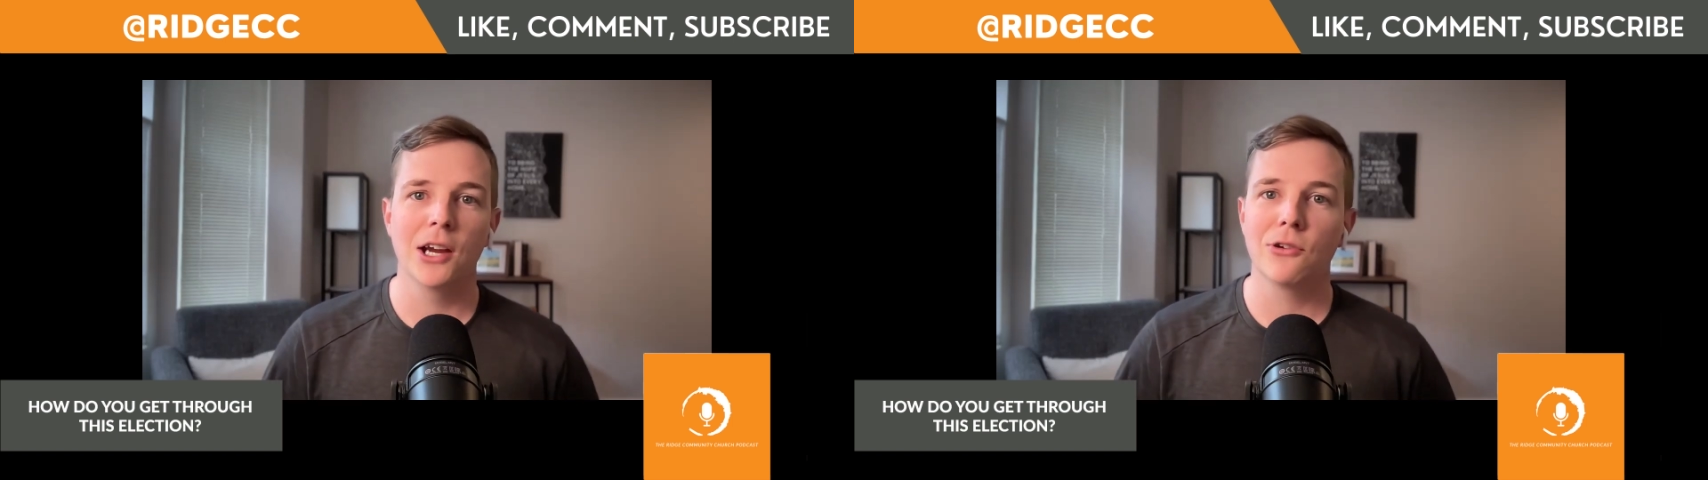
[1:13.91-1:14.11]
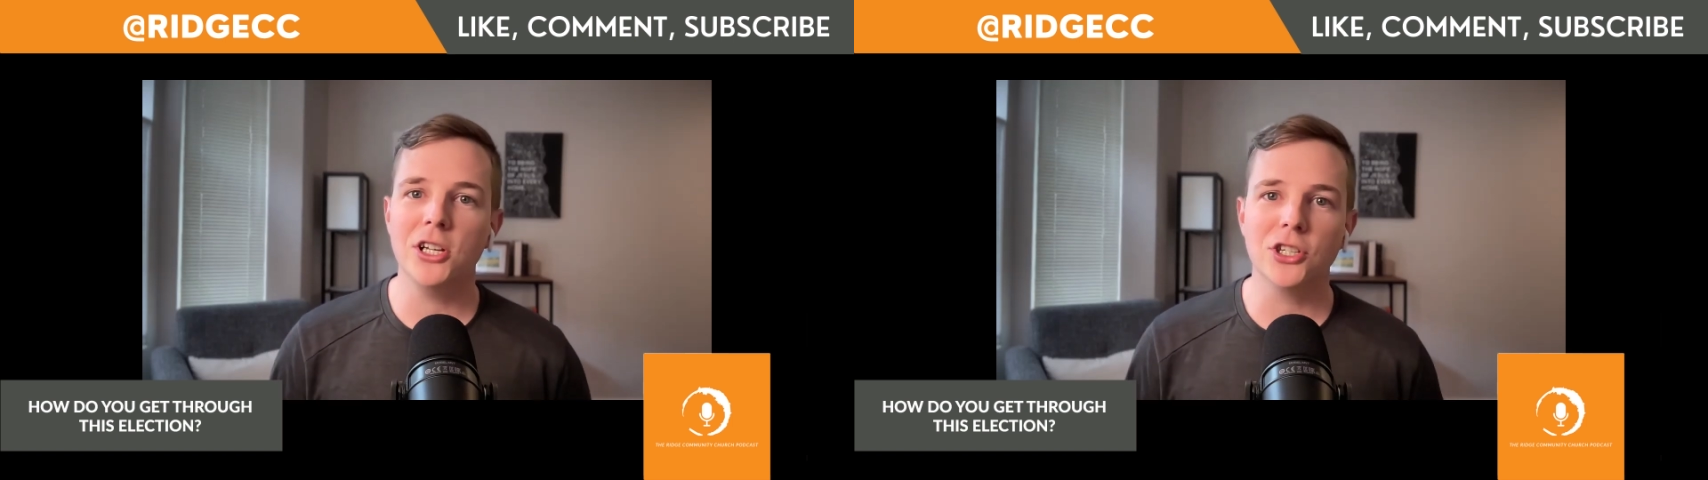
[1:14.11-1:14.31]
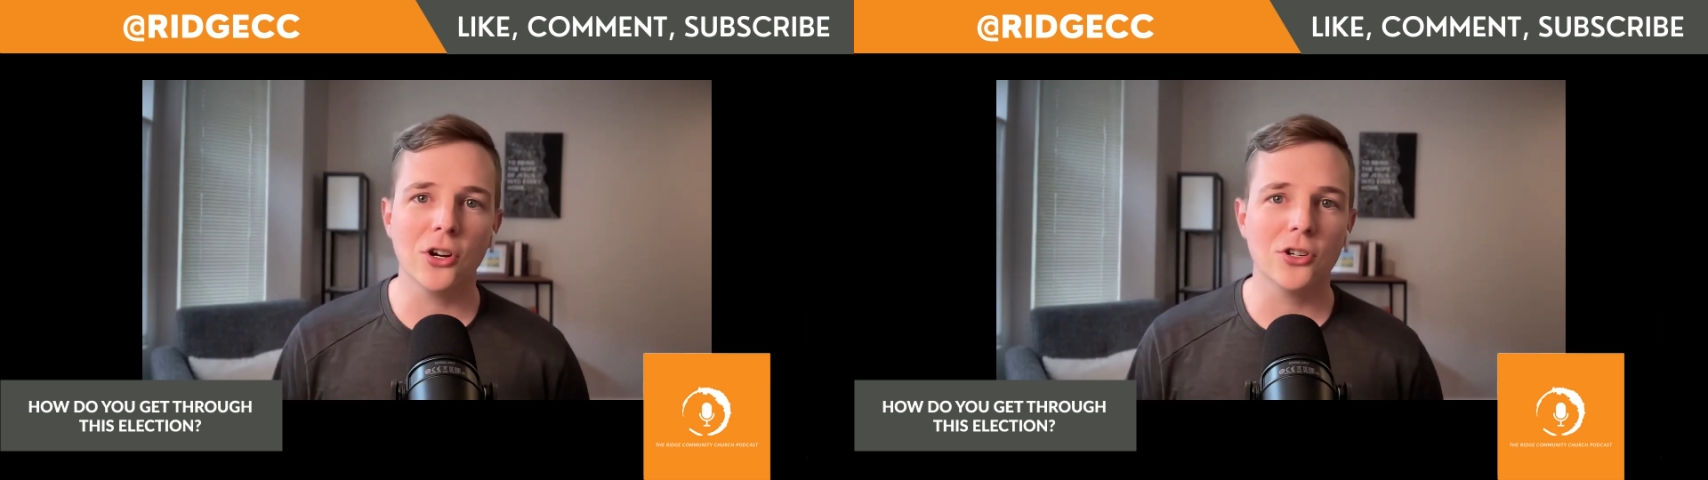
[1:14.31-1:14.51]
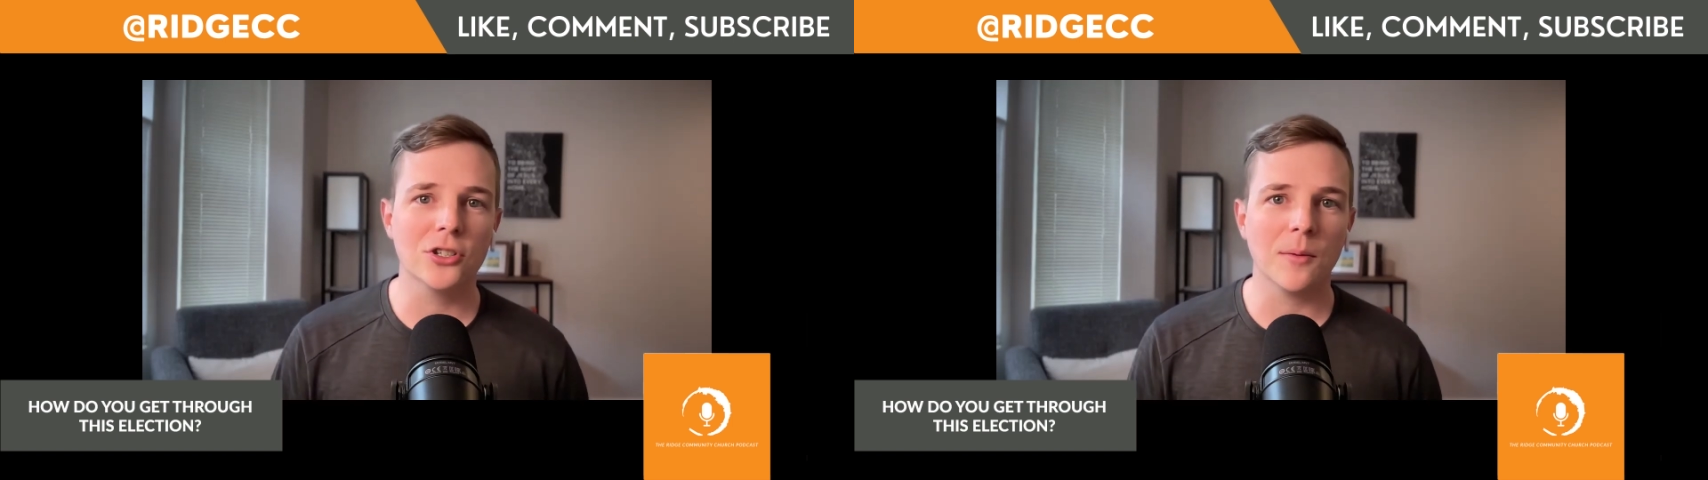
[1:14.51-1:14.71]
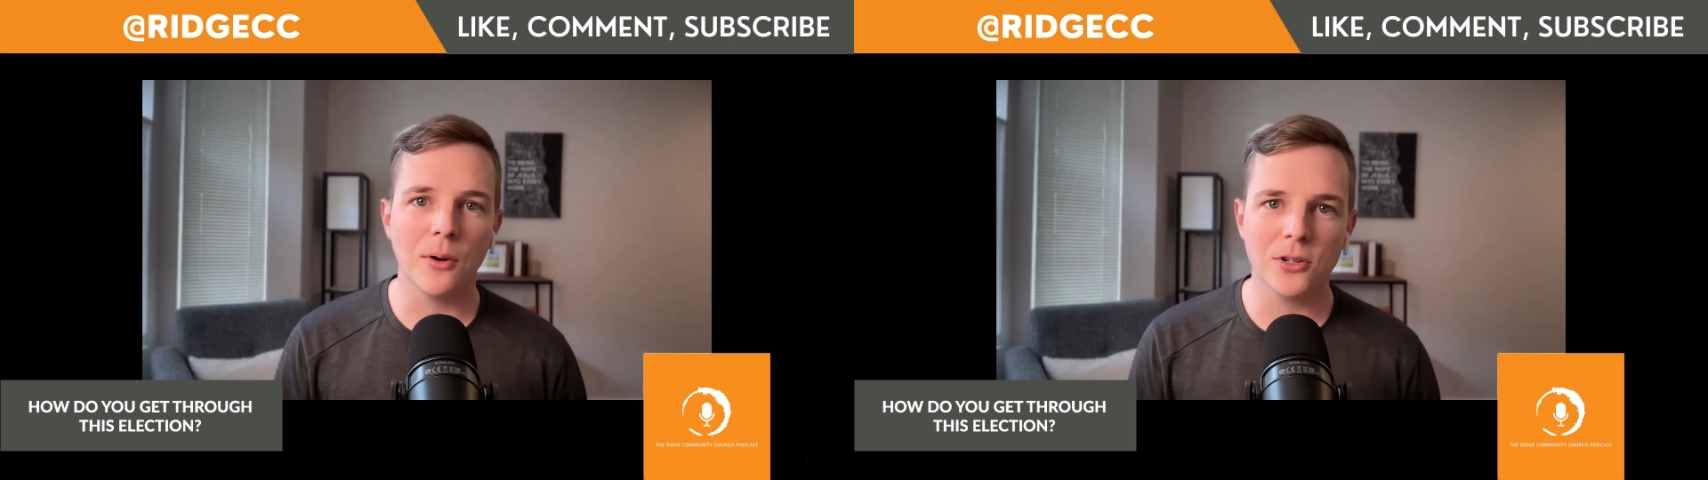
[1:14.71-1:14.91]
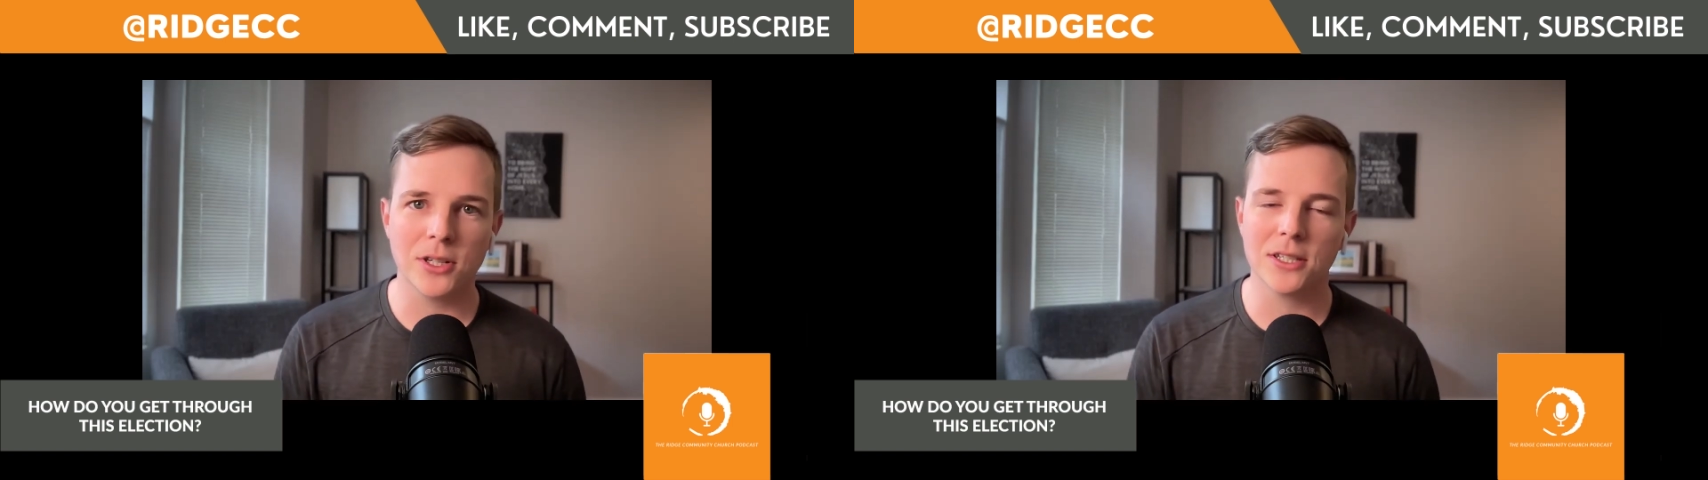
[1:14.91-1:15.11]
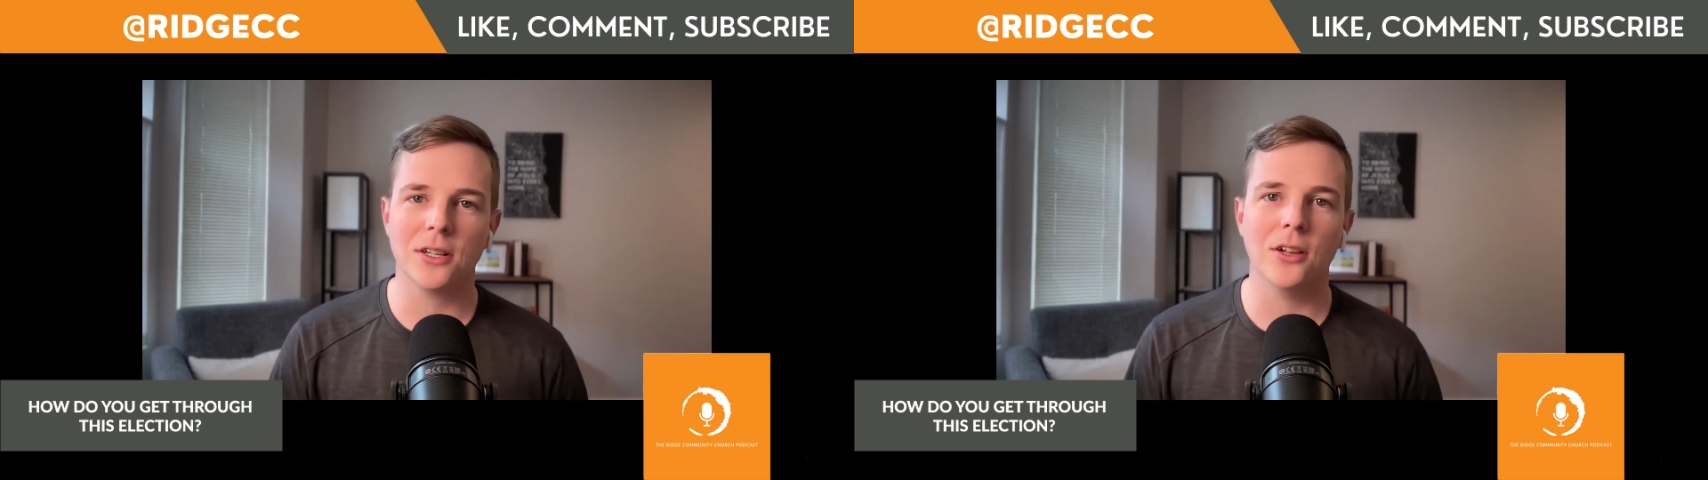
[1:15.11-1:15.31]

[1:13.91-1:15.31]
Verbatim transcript: really charged emotions,